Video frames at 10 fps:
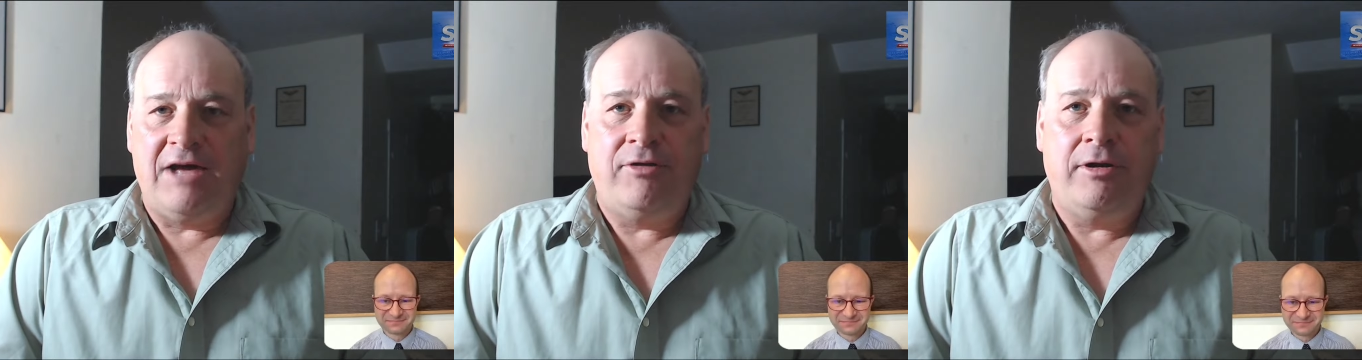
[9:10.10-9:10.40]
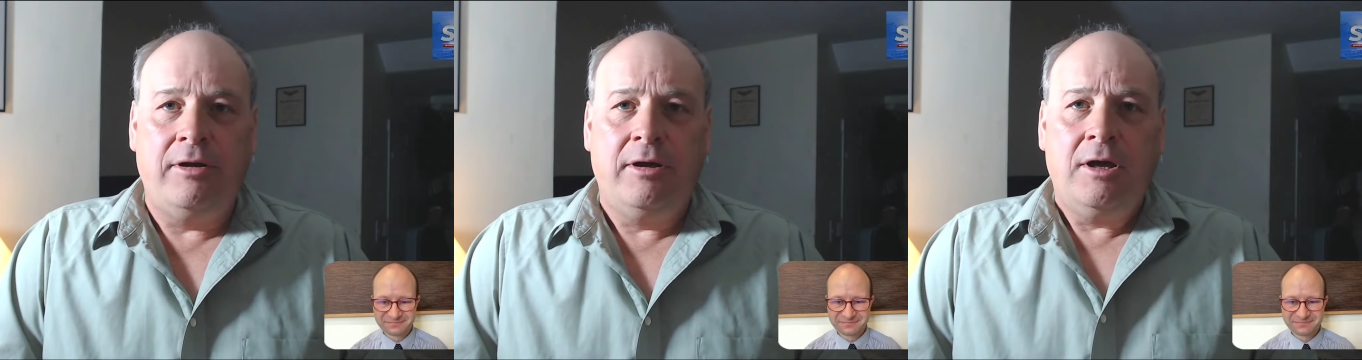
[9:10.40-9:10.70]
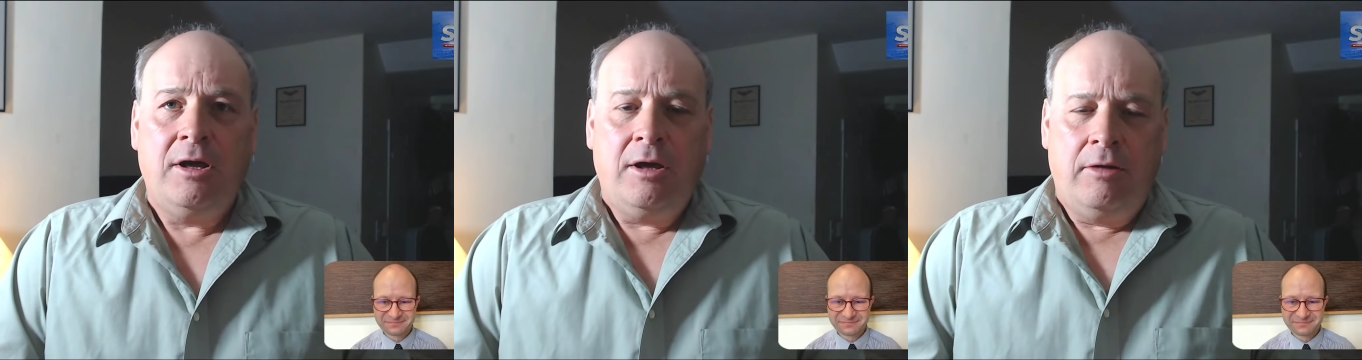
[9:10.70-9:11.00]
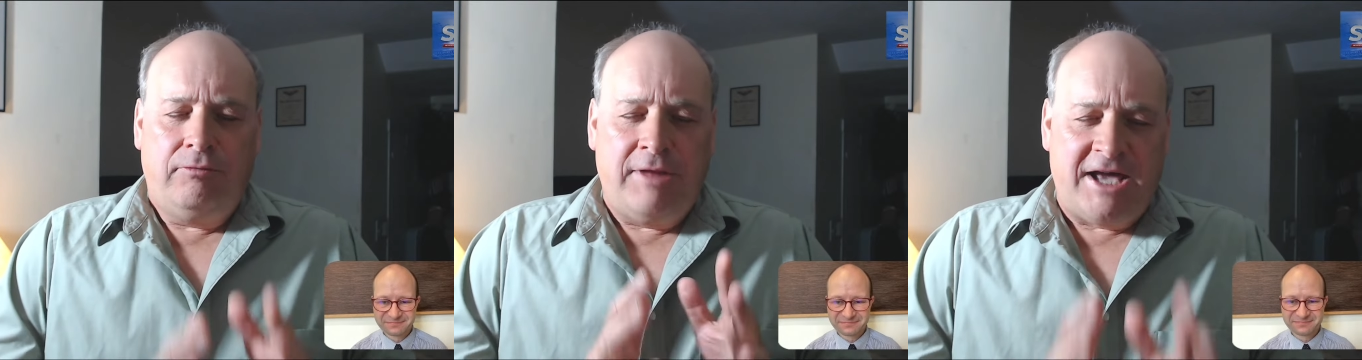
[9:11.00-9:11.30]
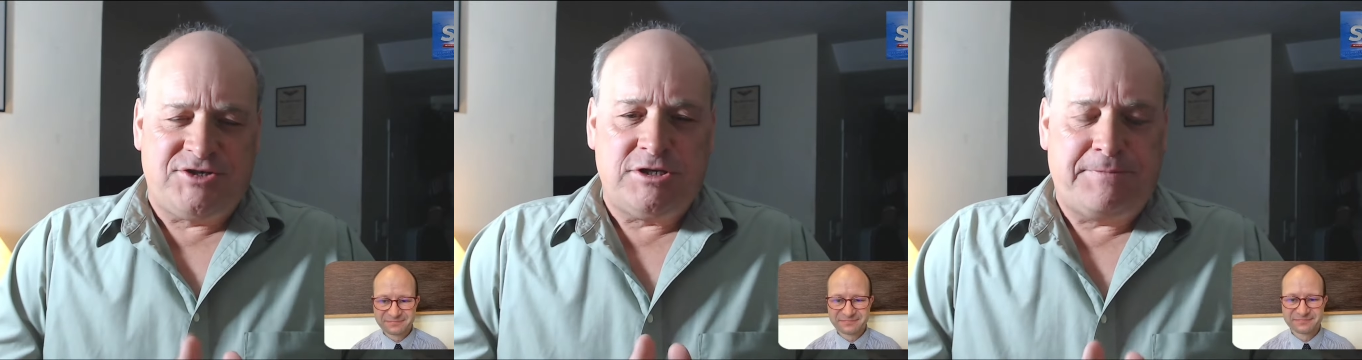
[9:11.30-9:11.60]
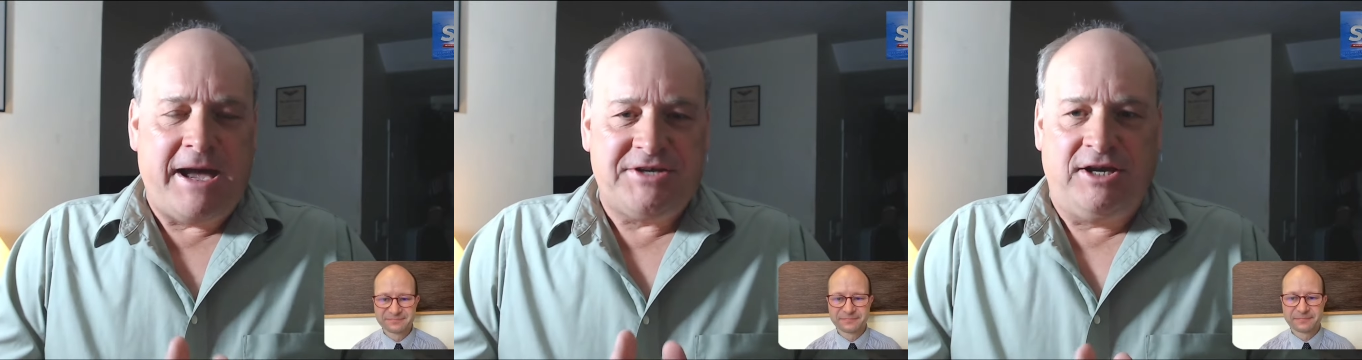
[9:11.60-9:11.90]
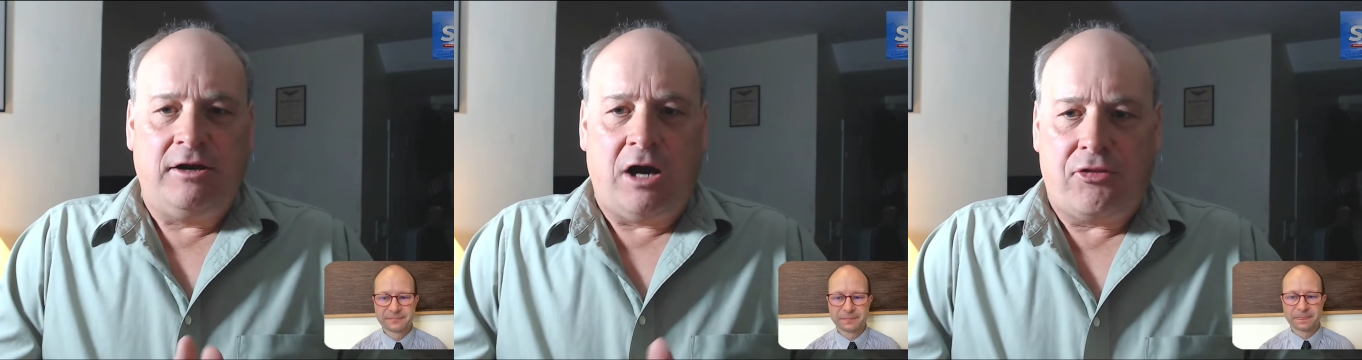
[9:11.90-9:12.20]
Speaker 1: eleven. NASA was
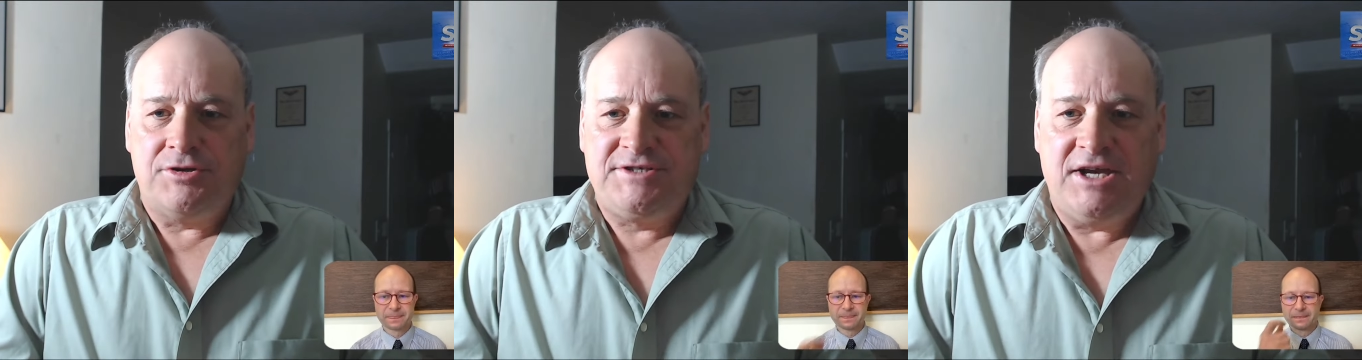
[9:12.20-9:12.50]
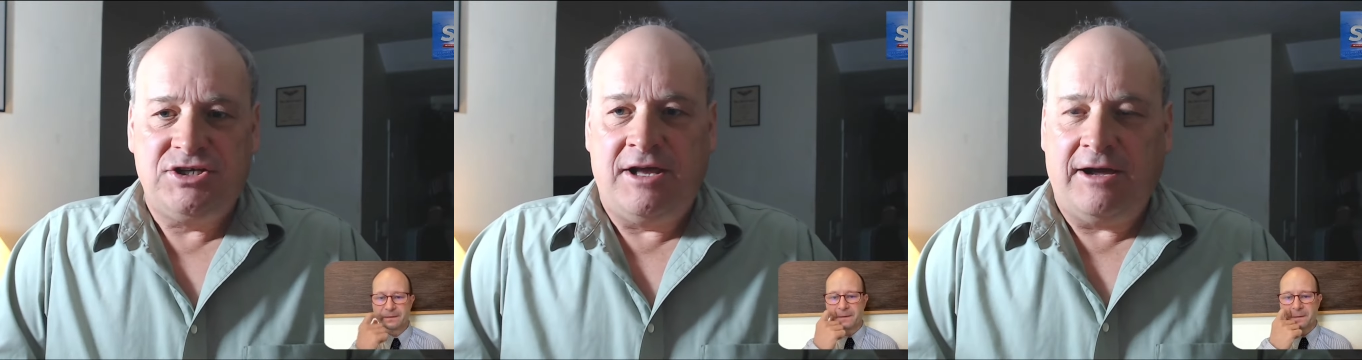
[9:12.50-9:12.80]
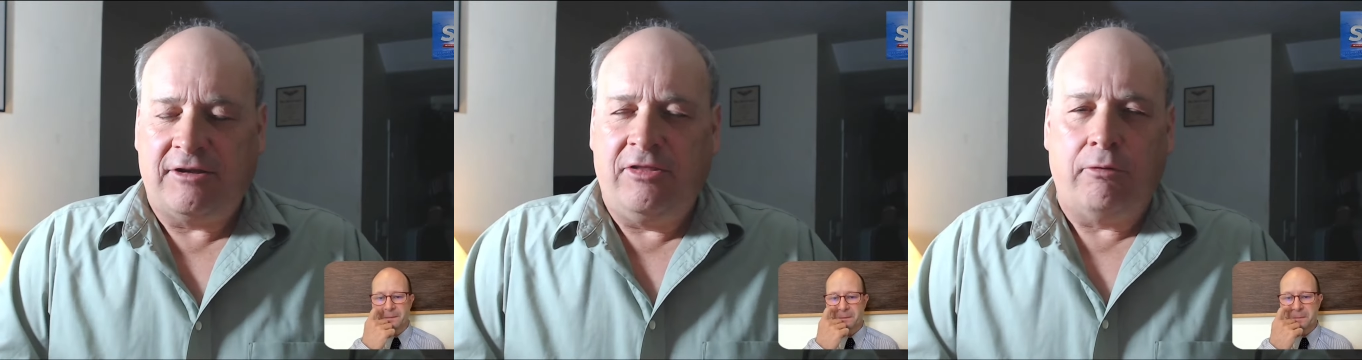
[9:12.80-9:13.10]
passing an Authorization Act,